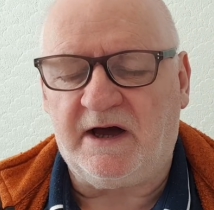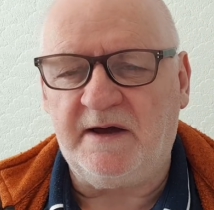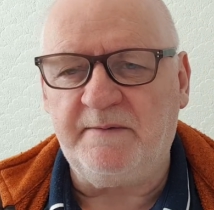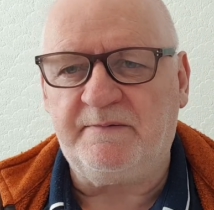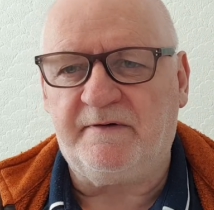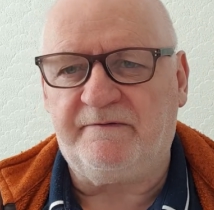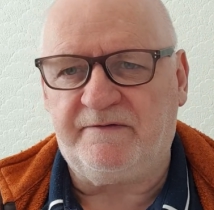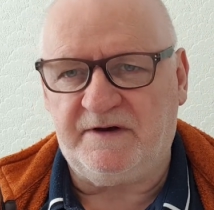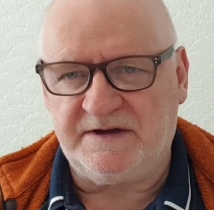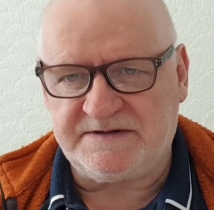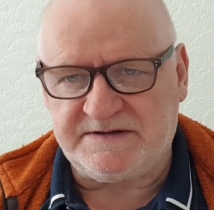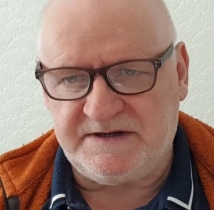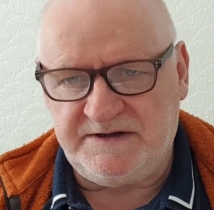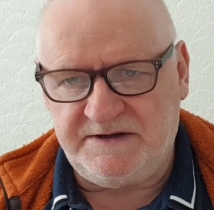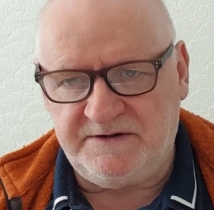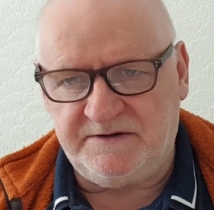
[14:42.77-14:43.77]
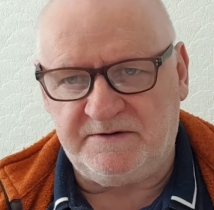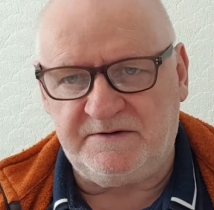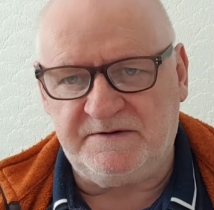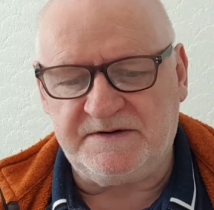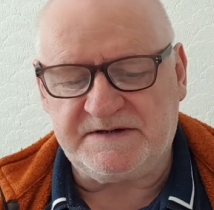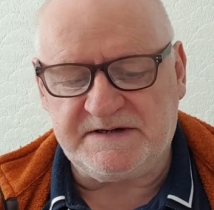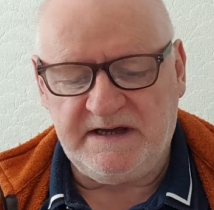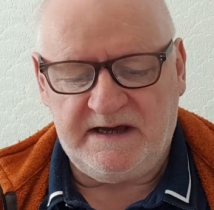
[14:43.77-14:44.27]
I prefer to
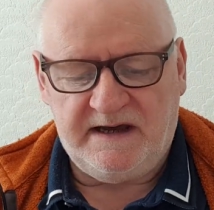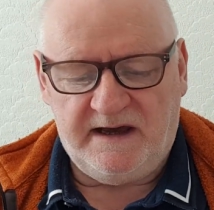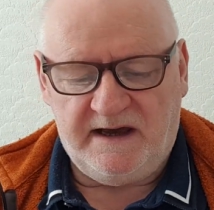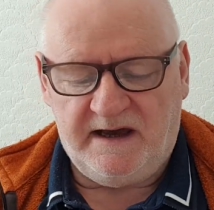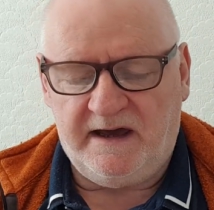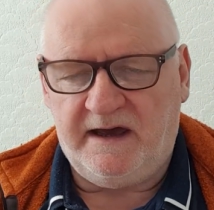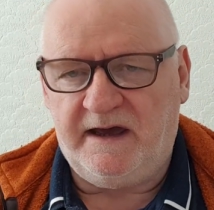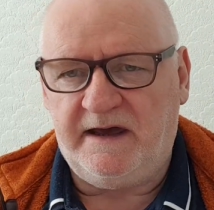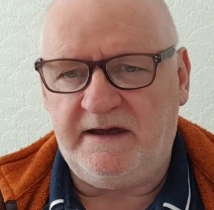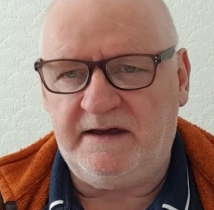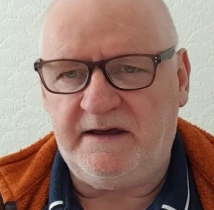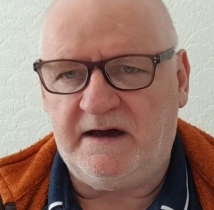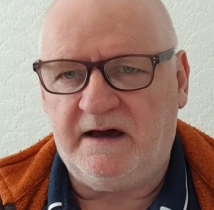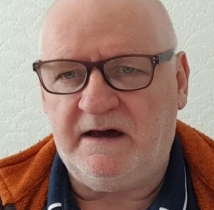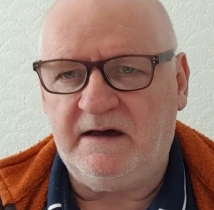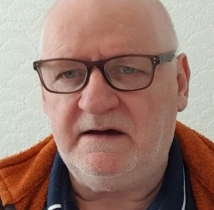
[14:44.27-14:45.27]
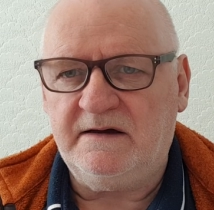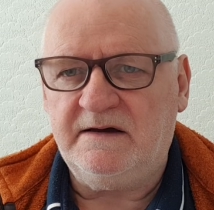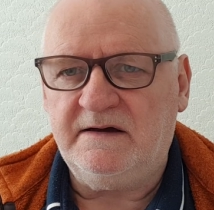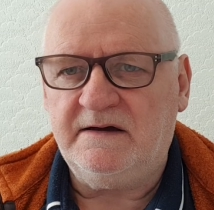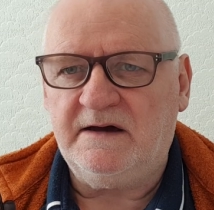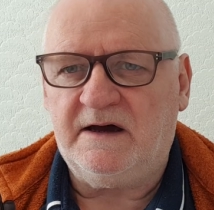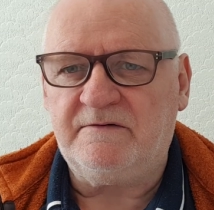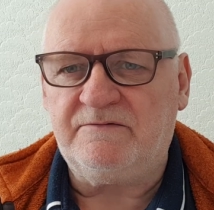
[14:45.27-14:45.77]
use a
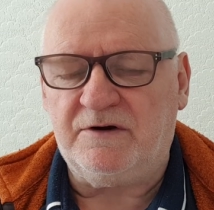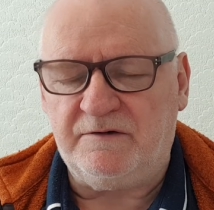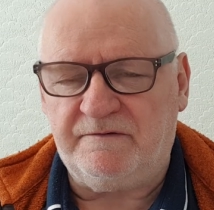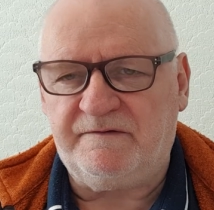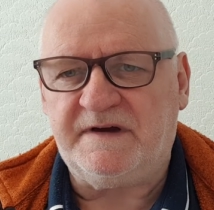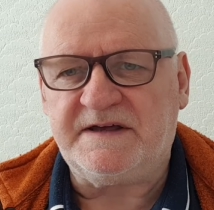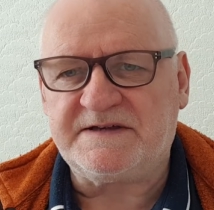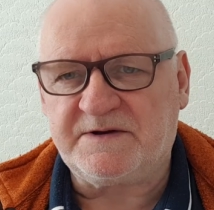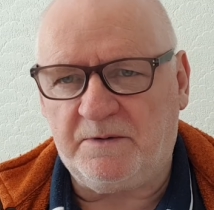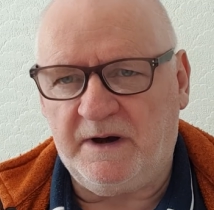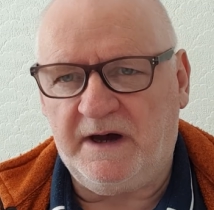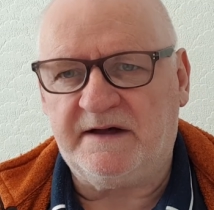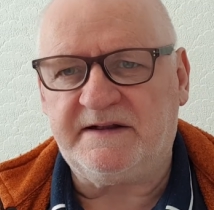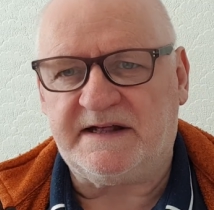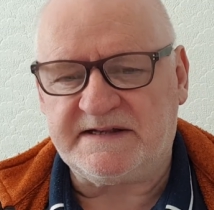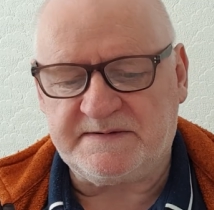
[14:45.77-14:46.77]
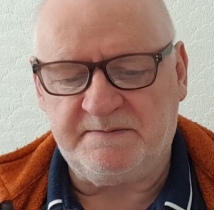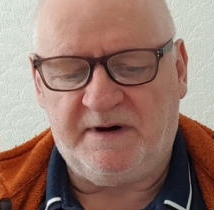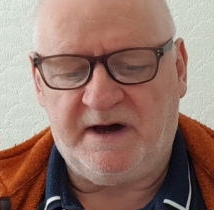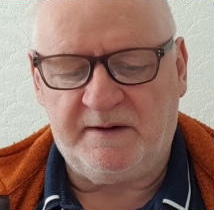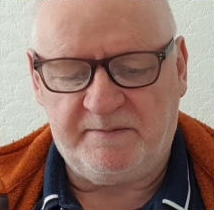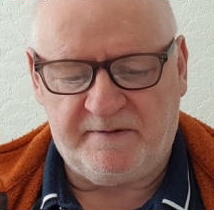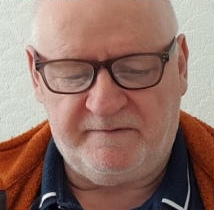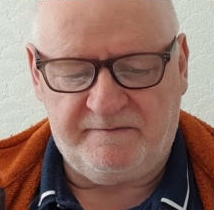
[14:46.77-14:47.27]
roofing square. That's
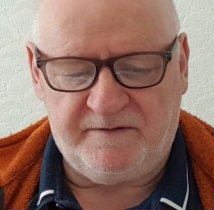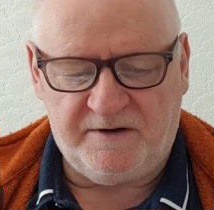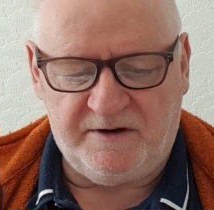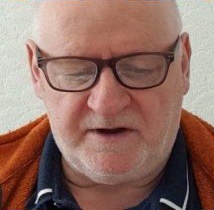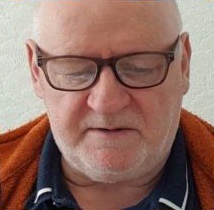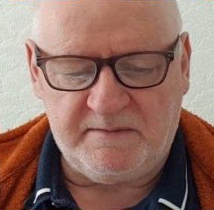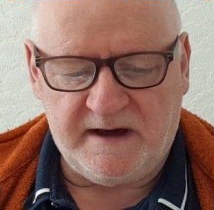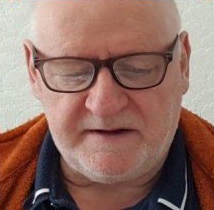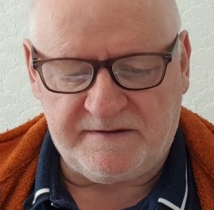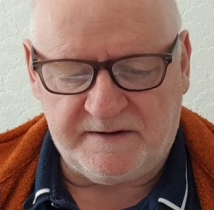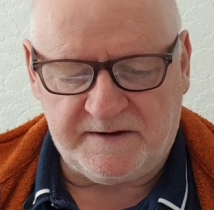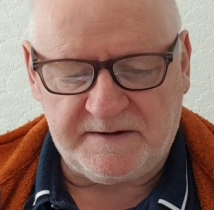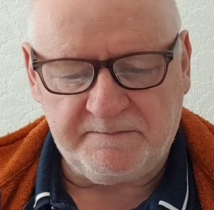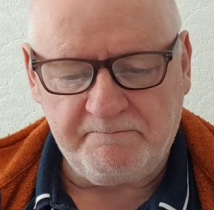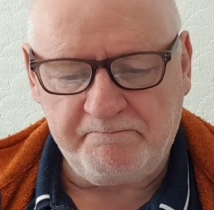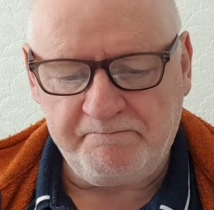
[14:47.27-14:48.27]
my preferred method.